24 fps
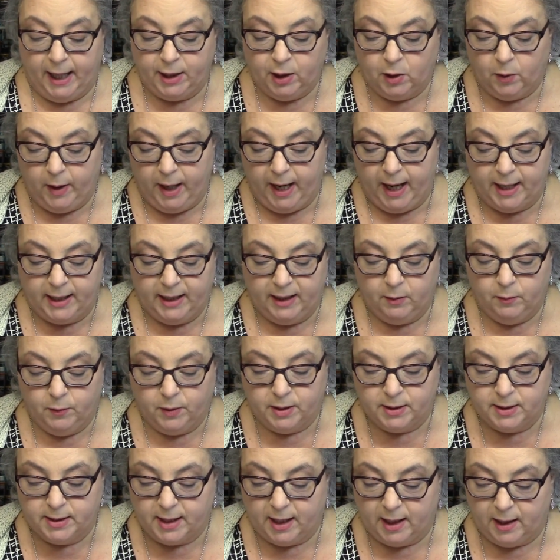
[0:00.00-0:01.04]
I know Annie
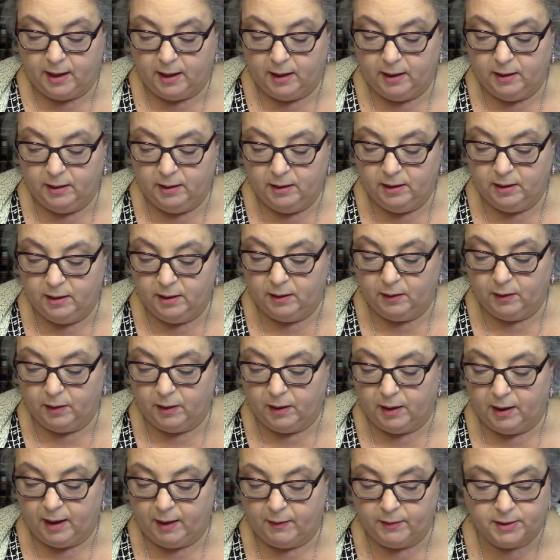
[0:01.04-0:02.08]
was sent
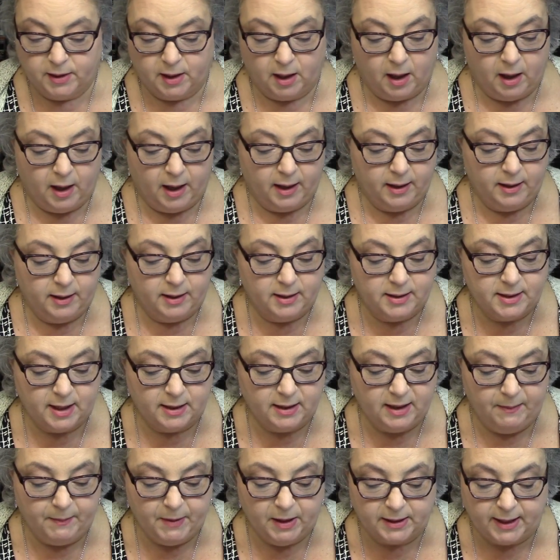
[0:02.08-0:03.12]

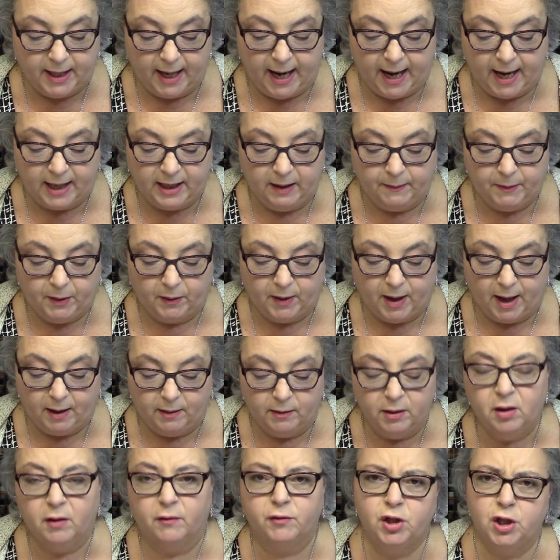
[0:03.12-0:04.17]
an email to Annie about,
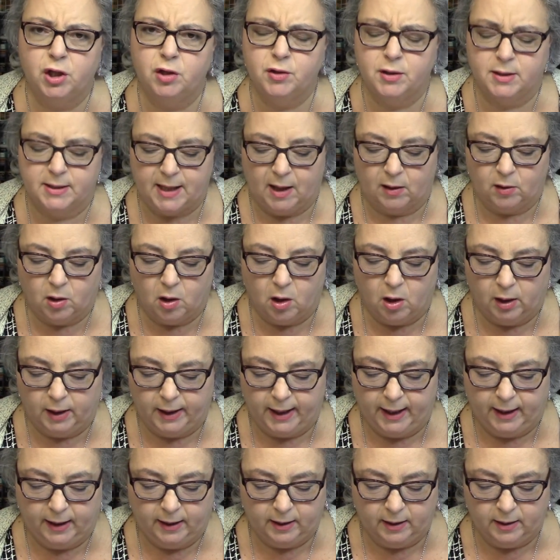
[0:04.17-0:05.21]
you know, if she uses alcohol
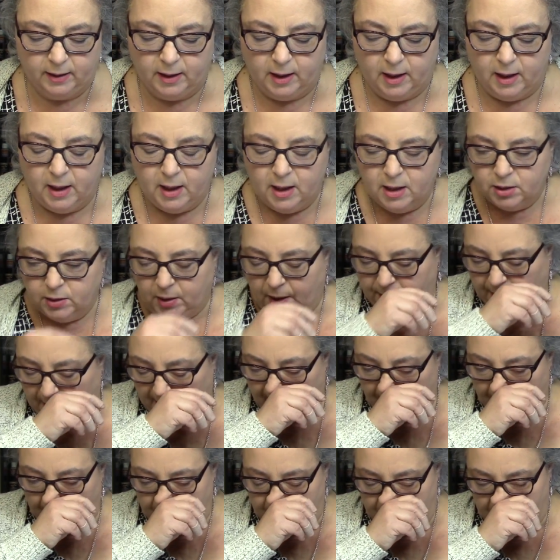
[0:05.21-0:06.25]
ink, and so I thought
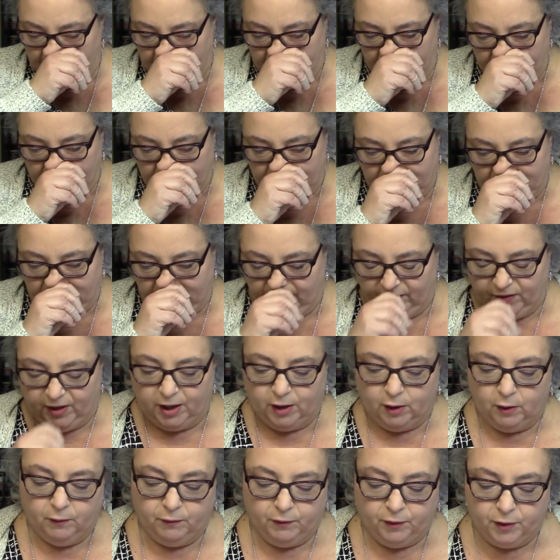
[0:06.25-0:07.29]
I would do this
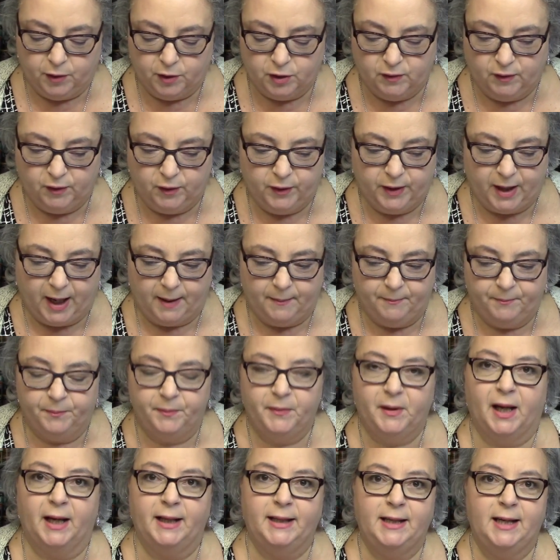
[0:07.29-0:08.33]
video for those of you that
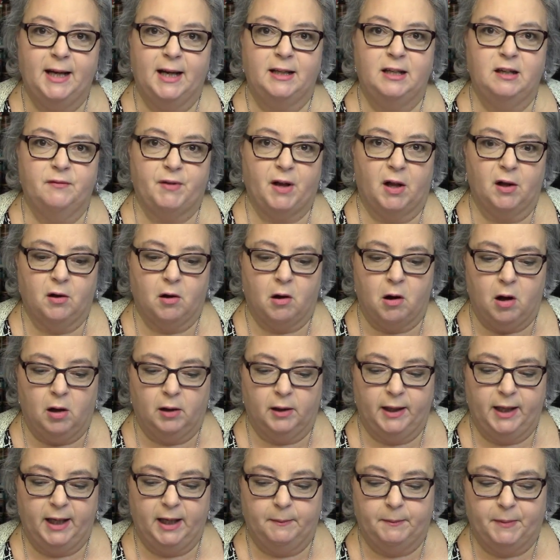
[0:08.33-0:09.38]
like the idea of
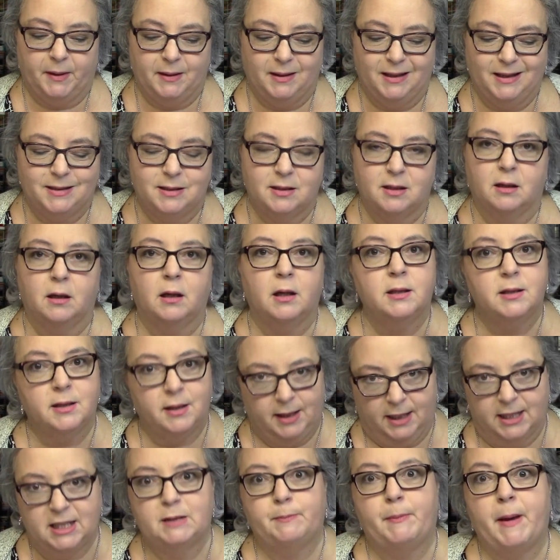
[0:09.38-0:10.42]
alcohol ink, but it's
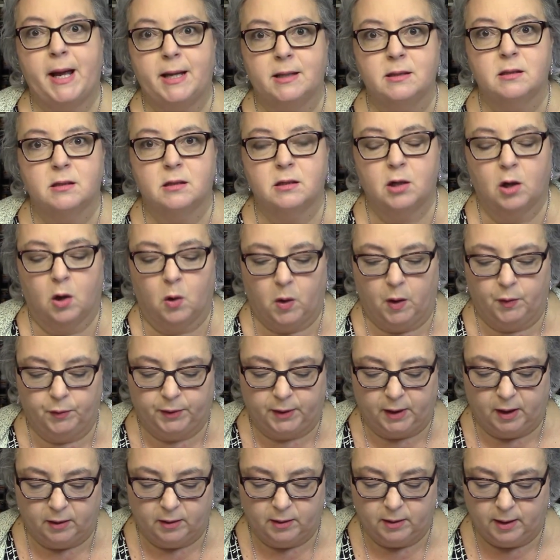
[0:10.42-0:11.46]
an expense to go
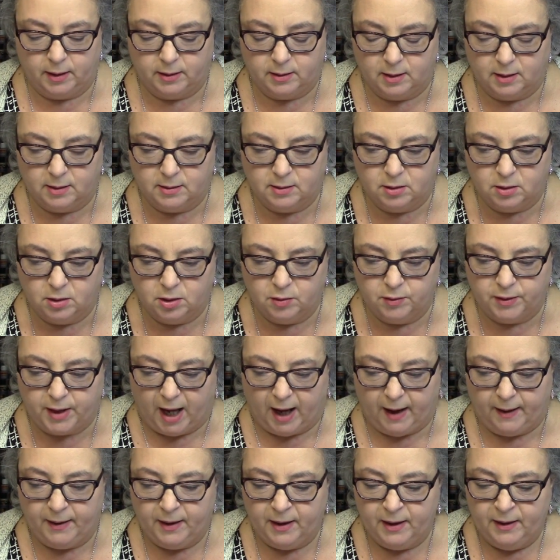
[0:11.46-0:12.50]
out there and to do
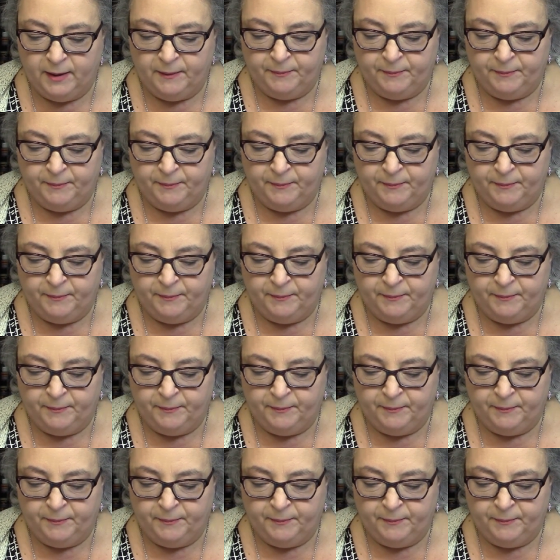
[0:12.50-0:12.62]
that.